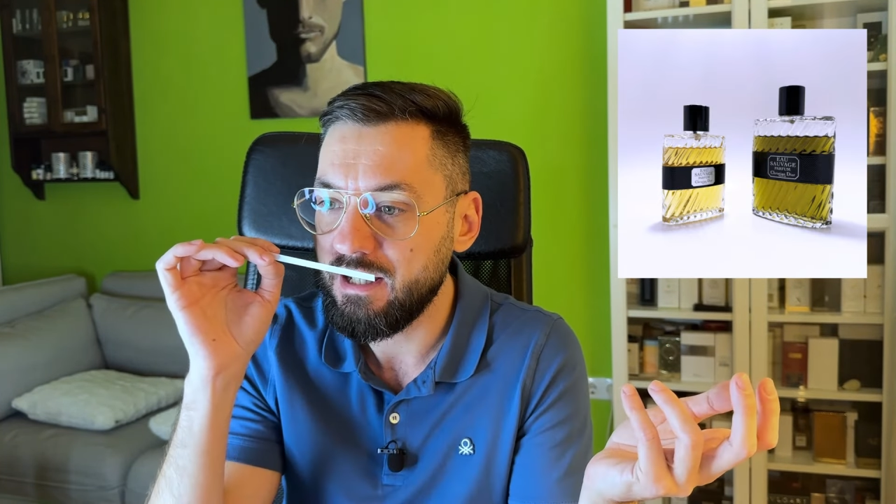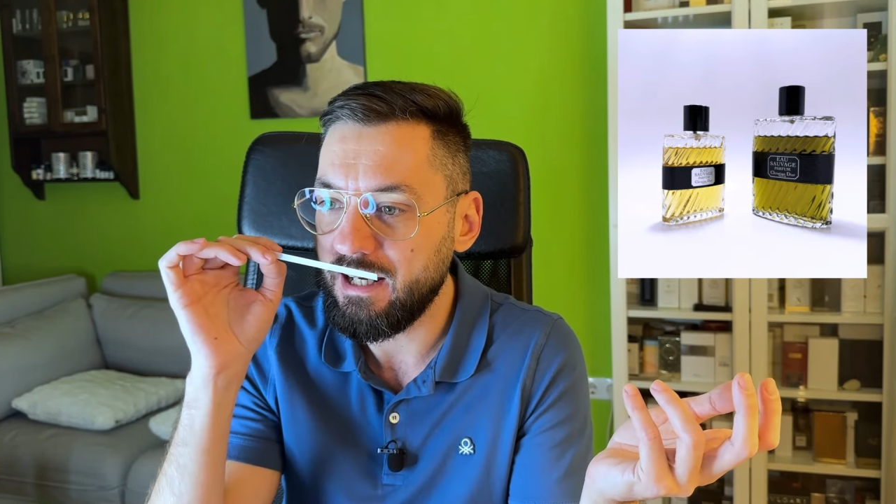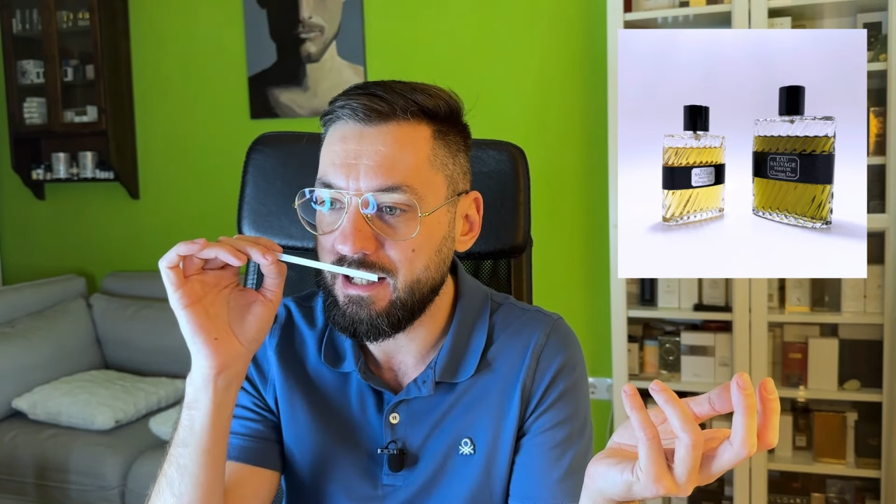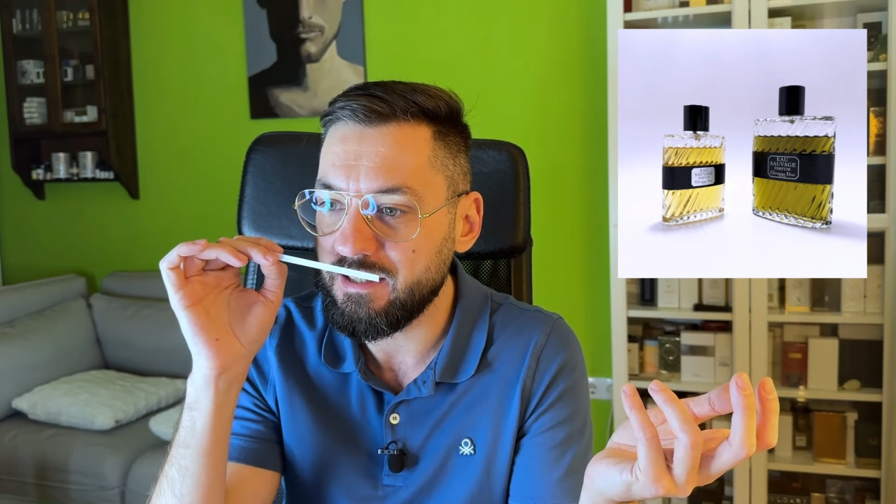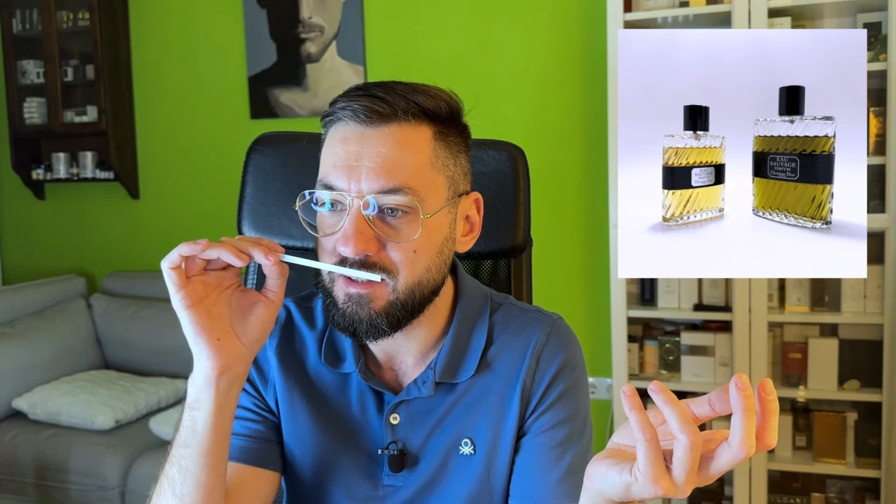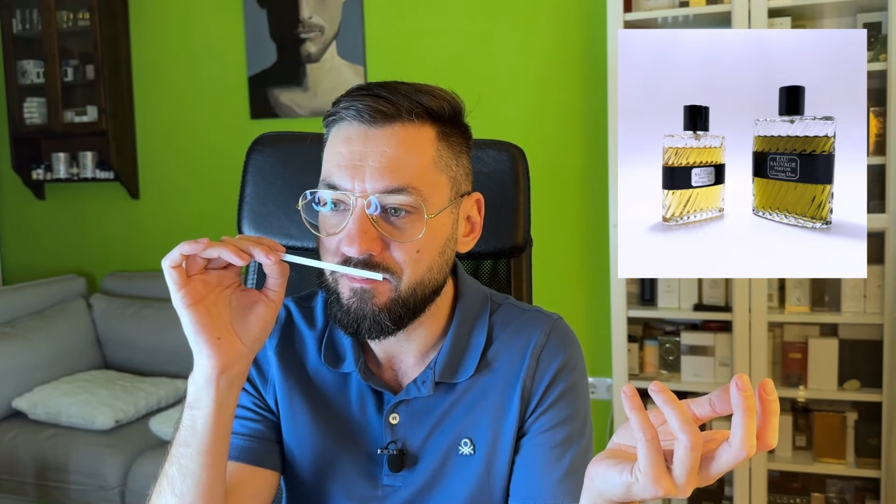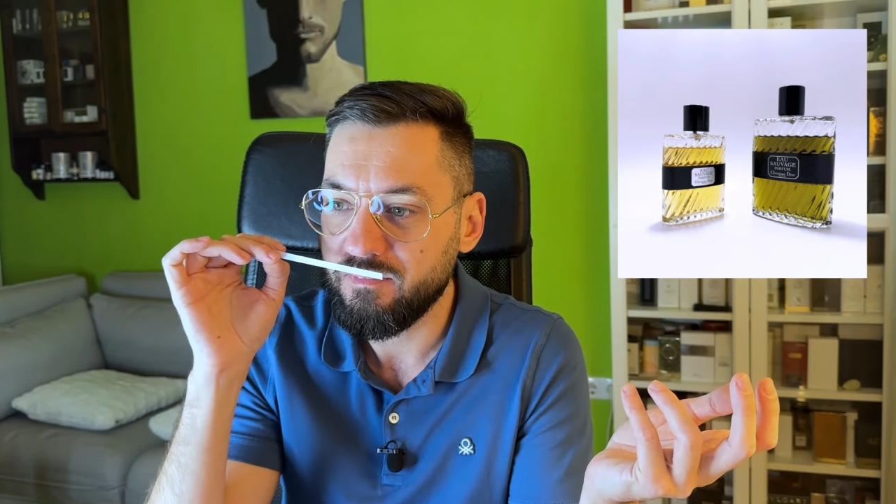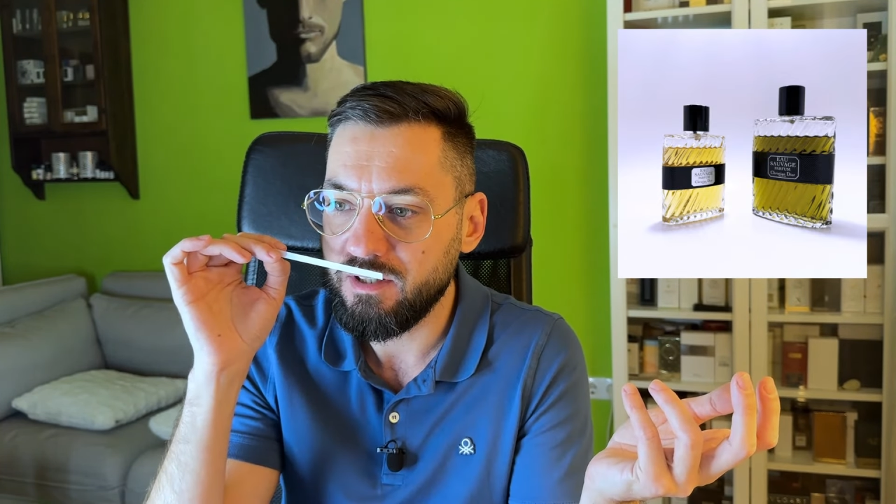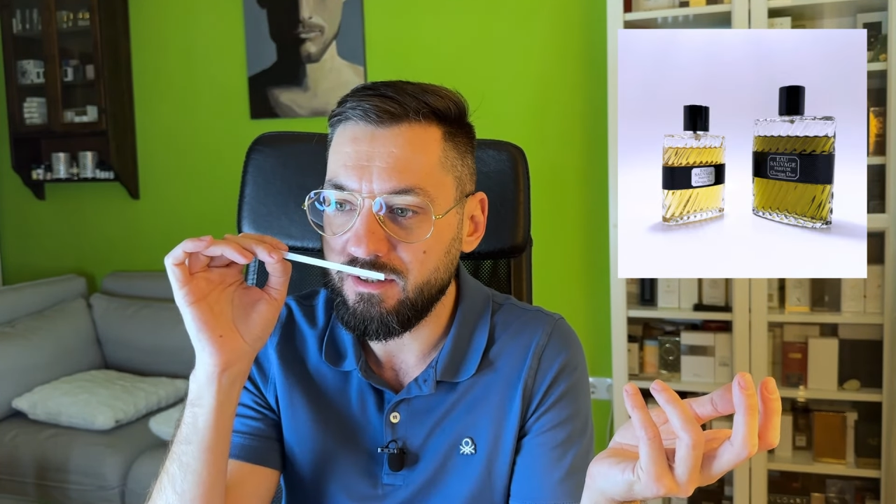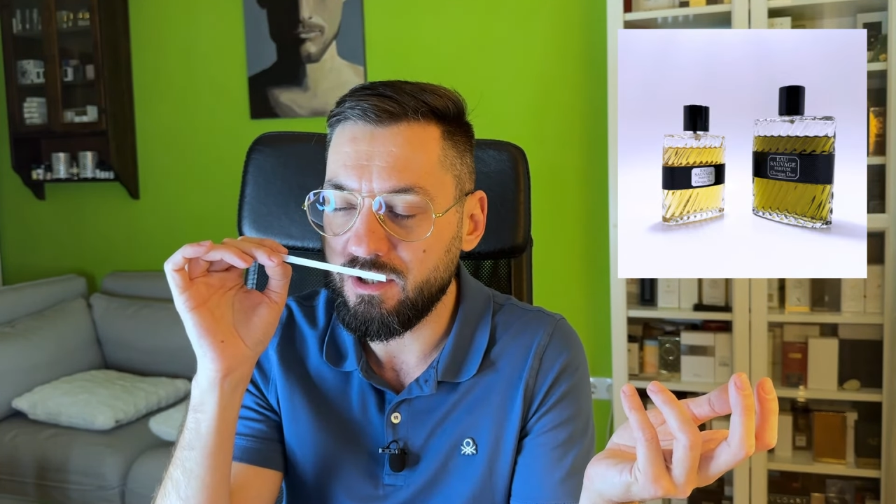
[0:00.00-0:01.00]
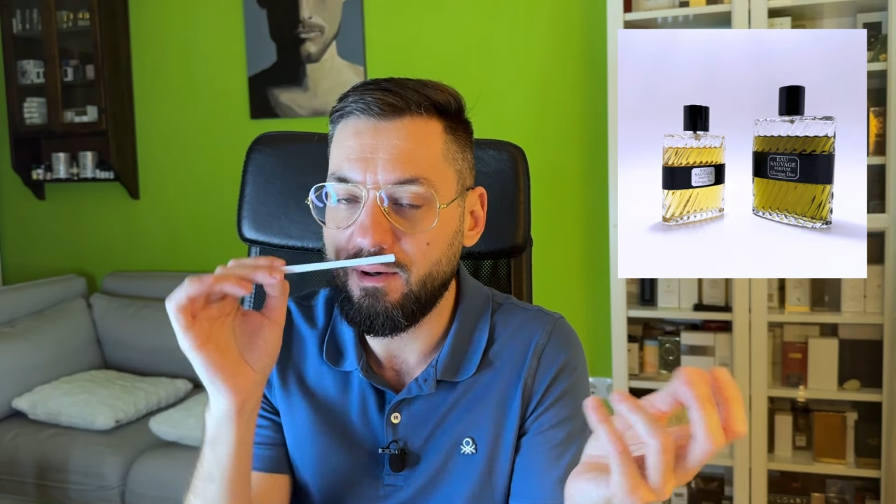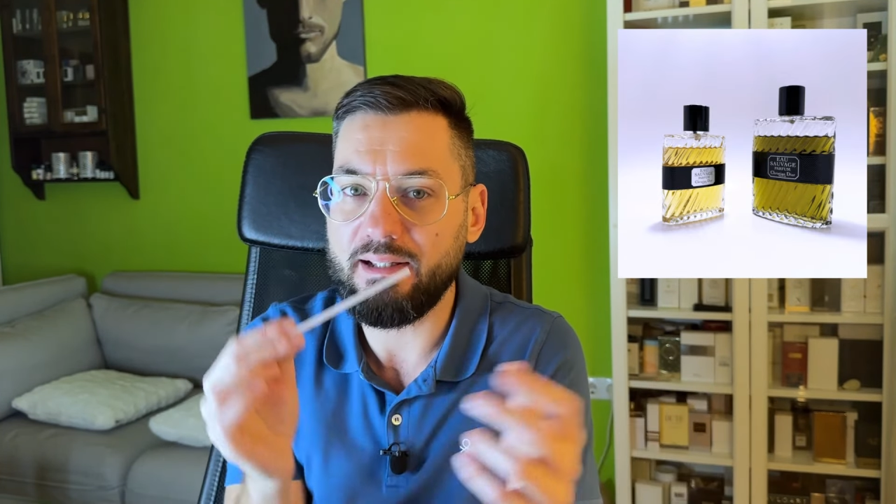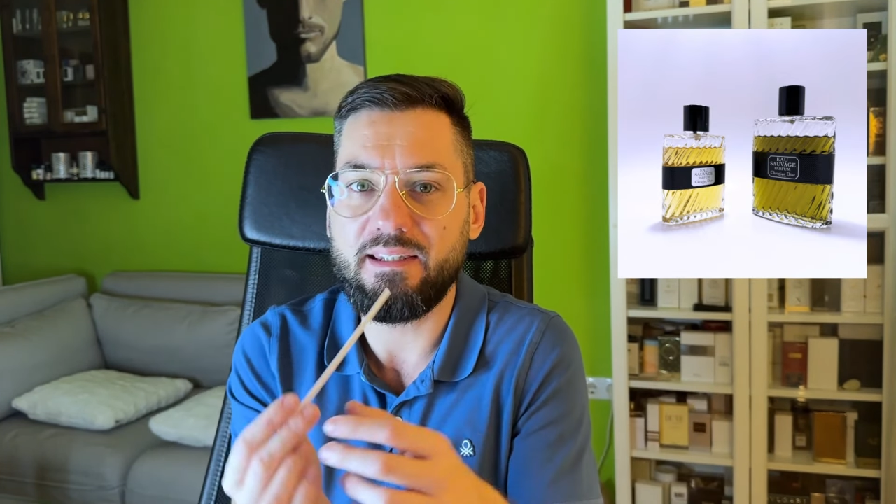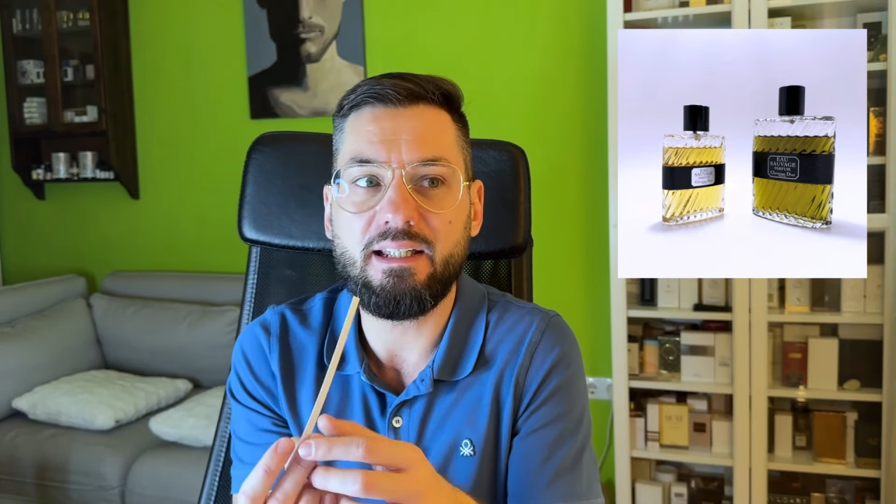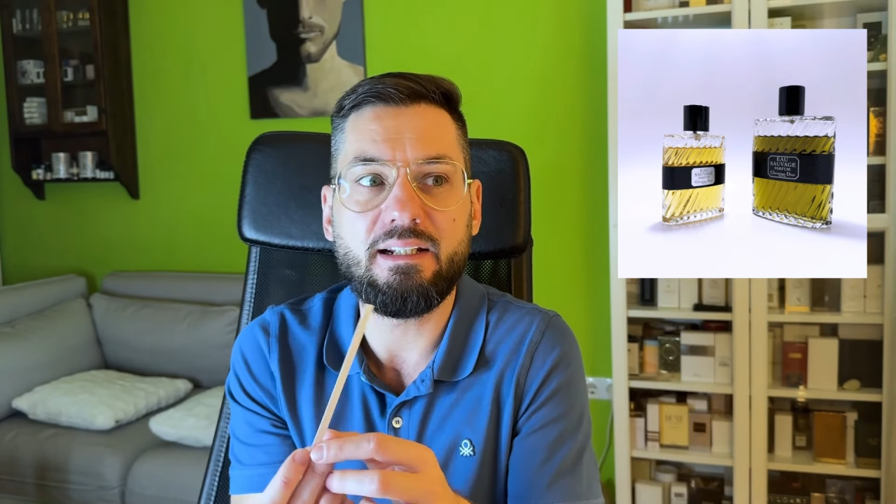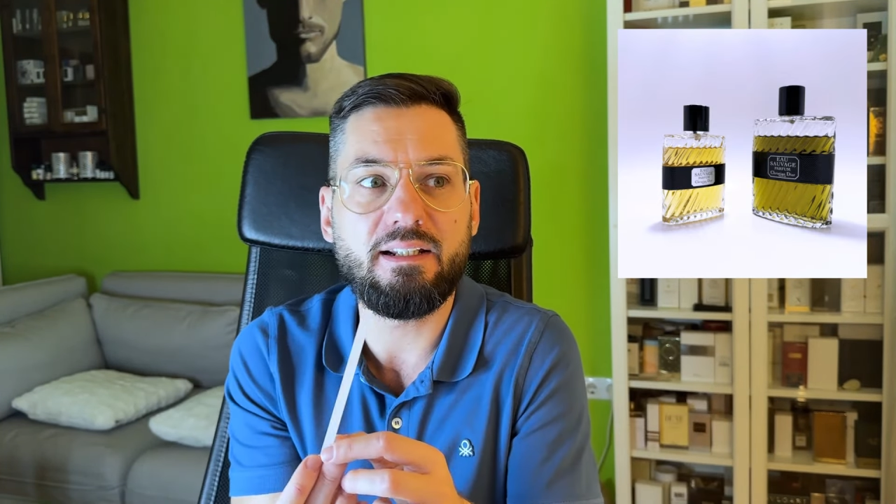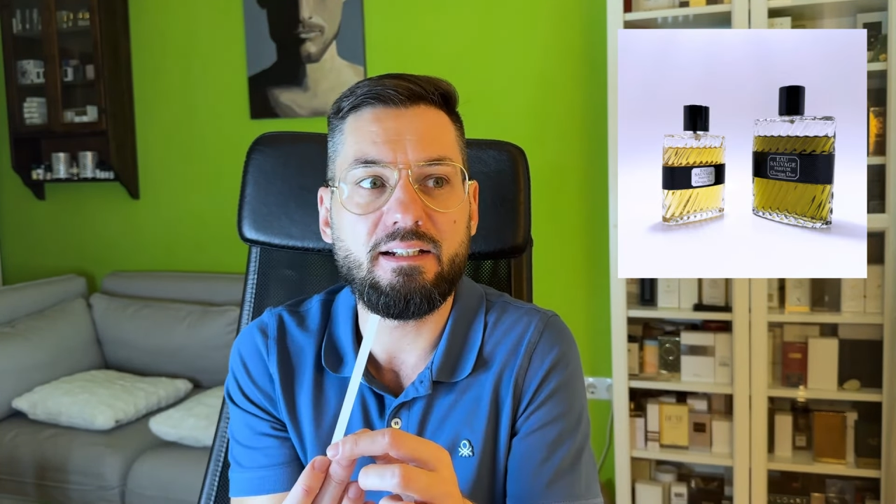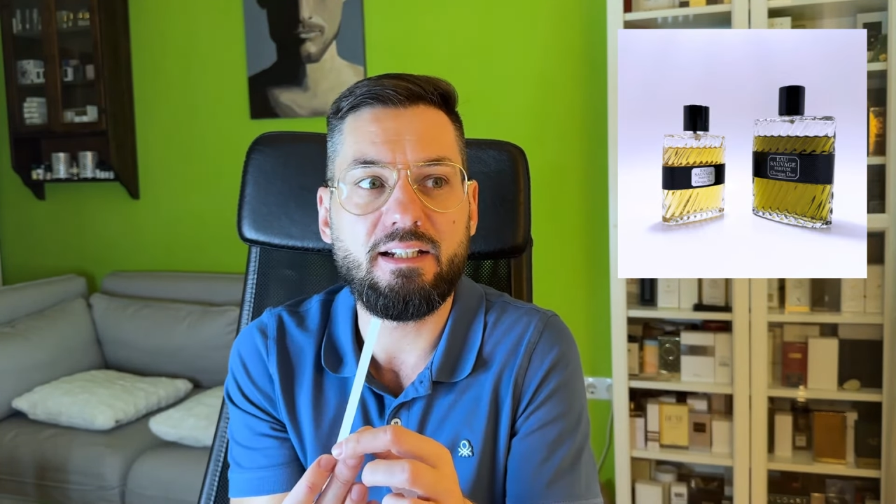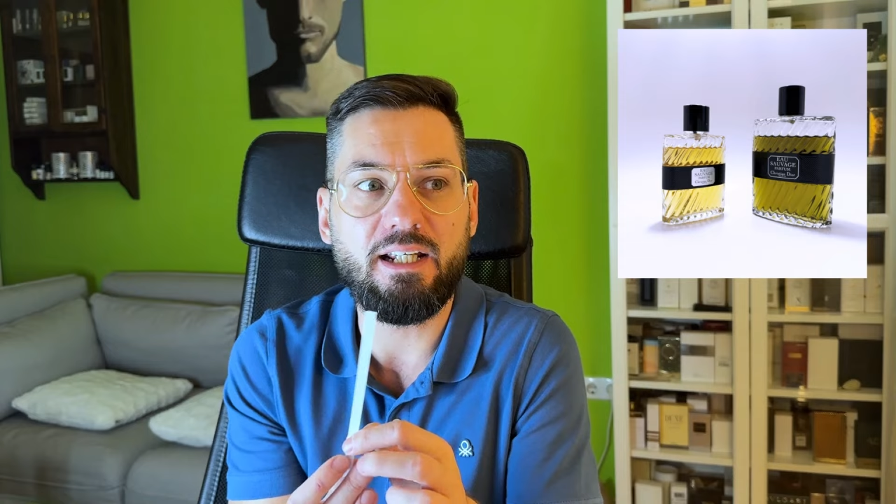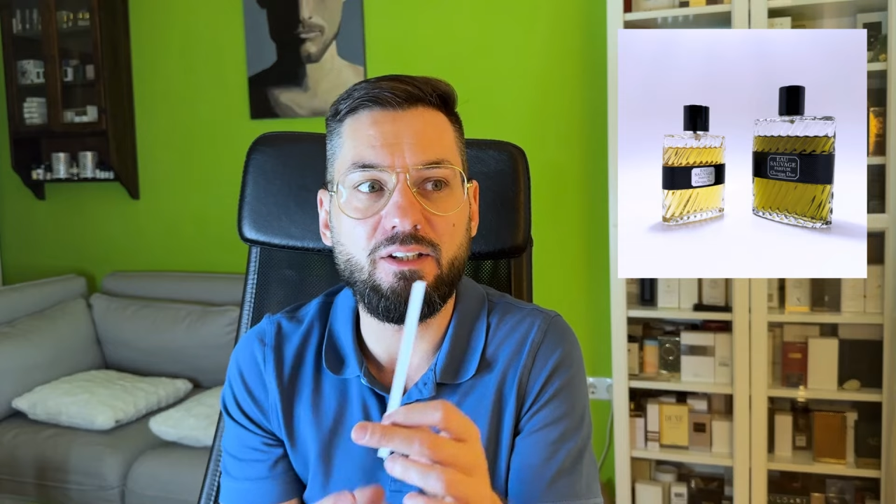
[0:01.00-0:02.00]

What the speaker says: And, you know, at the end of the day,